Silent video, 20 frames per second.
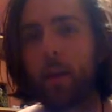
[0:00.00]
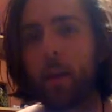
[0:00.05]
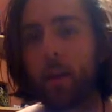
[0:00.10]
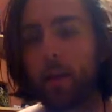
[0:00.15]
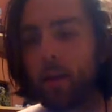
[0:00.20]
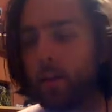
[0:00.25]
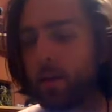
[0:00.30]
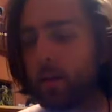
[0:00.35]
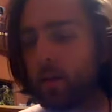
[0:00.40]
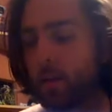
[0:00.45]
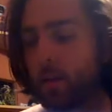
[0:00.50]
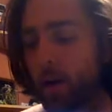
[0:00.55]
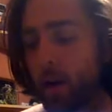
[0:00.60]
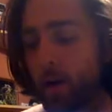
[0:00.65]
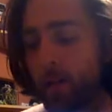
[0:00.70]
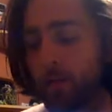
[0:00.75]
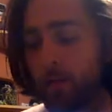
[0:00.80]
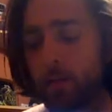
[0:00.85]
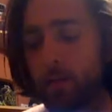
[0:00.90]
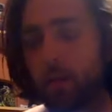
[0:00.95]
and
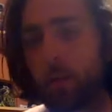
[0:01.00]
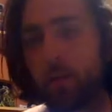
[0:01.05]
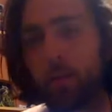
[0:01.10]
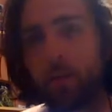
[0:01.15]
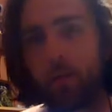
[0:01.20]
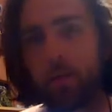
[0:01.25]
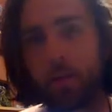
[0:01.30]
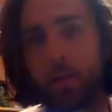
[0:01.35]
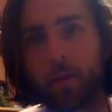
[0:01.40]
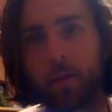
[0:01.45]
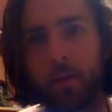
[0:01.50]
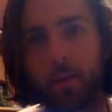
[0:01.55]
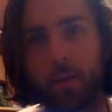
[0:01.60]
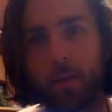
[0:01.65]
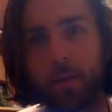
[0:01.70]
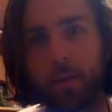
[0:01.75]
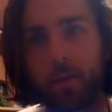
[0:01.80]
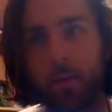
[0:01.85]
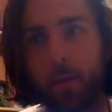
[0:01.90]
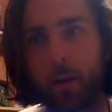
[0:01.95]
copper and zinc was also
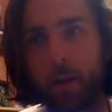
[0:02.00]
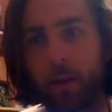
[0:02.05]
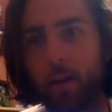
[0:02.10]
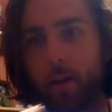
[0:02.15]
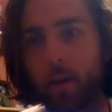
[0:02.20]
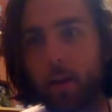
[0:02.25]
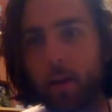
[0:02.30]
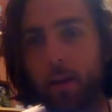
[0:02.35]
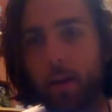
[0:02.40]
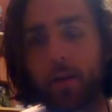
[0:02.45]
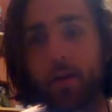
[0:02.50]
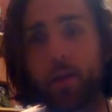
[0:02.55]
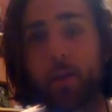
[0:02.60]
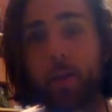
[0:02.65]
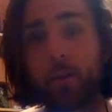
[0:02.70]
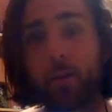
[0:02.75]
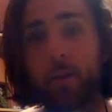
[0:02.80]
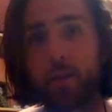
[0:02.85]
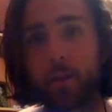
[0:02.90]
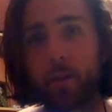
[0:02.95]
used by the uh,
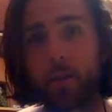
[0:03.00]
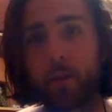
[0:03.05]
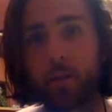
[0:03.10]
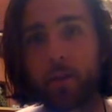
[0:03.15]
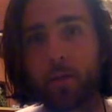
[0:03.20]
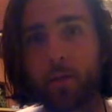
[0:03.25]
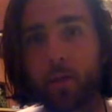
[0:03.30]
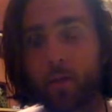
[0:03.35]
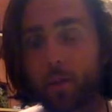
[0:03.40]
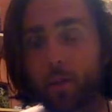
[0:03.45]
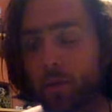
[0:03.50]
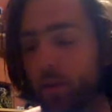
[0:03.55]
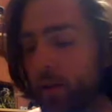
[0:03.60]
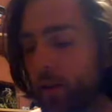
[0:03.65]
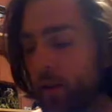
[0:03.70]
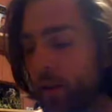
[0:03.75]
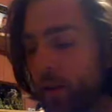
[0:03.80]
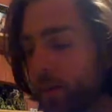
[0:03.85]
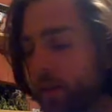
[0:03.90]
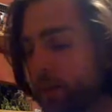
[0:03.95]
Egyptians as a form of
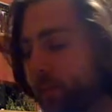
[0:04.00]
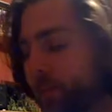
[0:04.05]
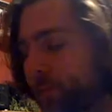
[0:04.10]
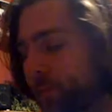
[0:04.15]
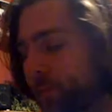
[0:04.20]
healing.